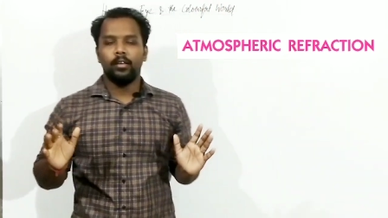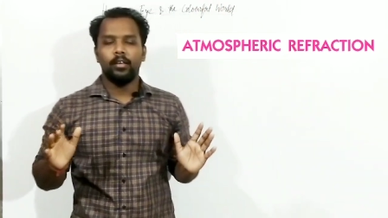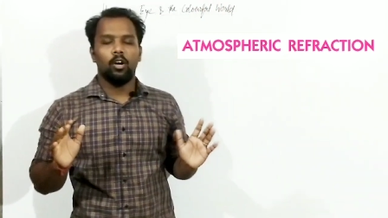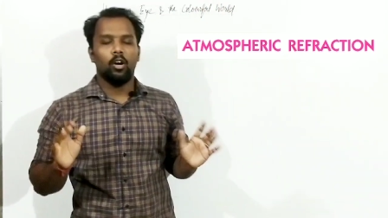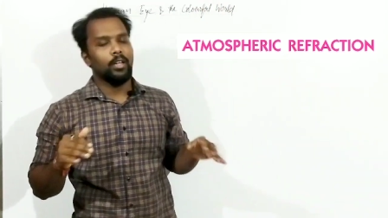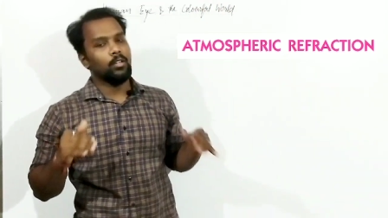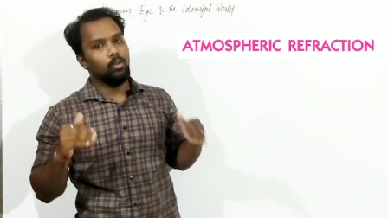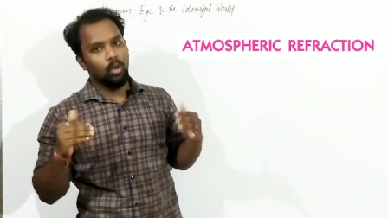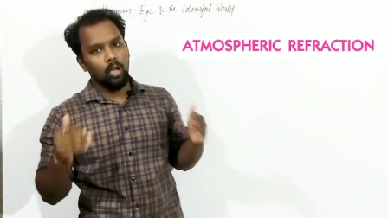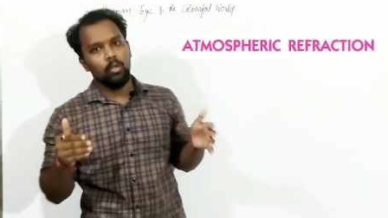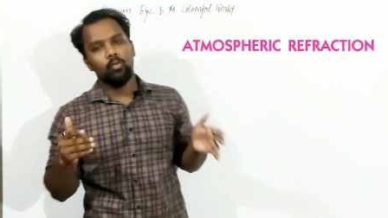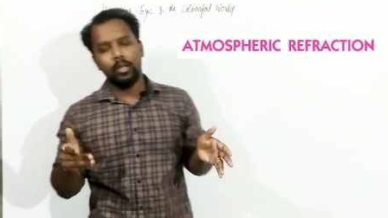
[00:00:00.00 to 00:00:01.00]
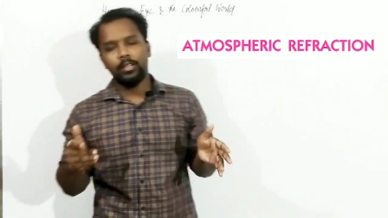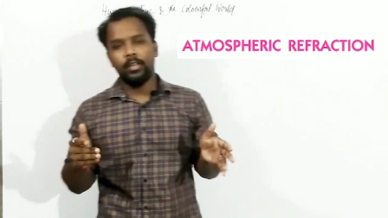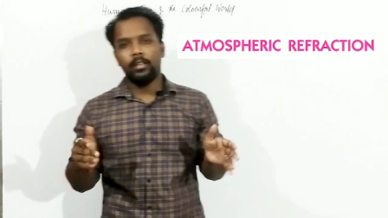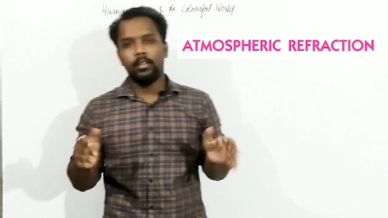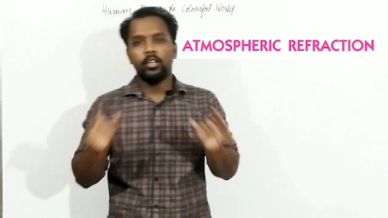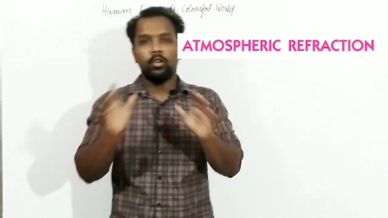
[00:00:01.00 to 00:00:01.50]
or that hot
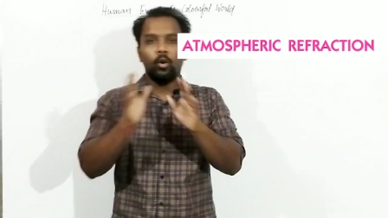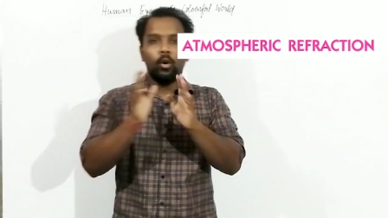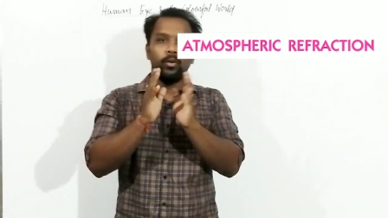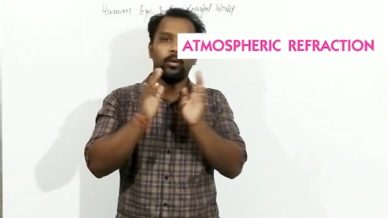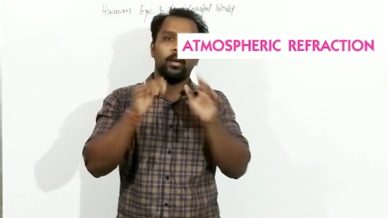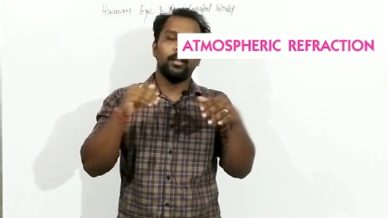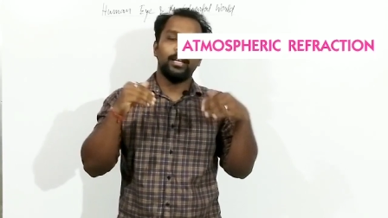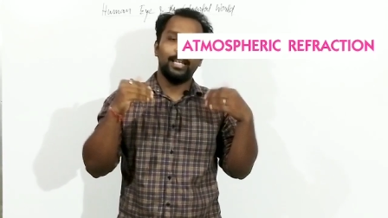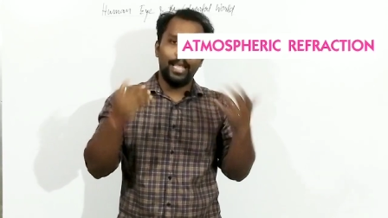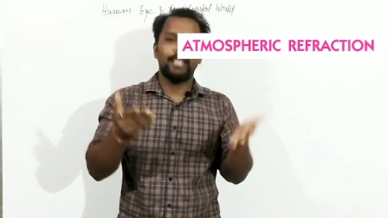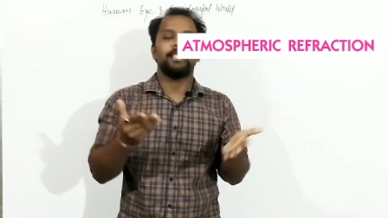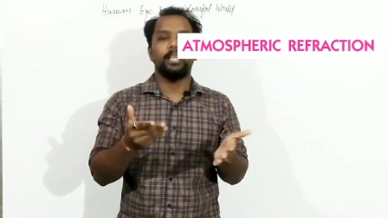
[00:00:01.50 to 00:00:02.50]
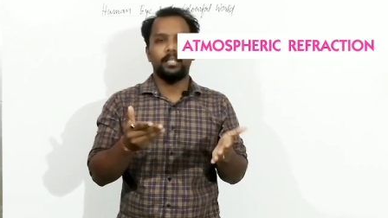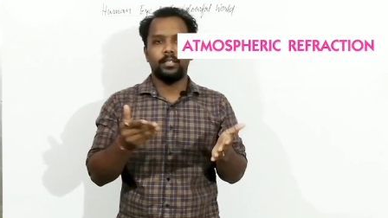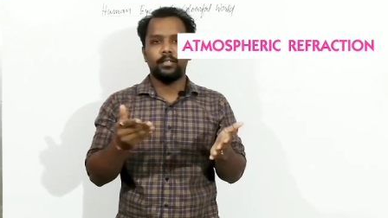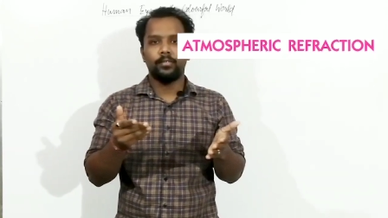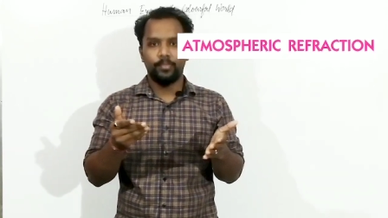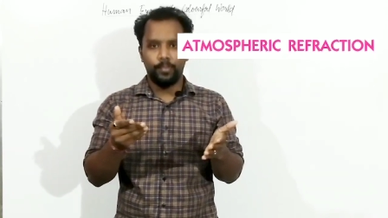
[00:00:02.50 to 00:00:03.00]
water is going to get less dense.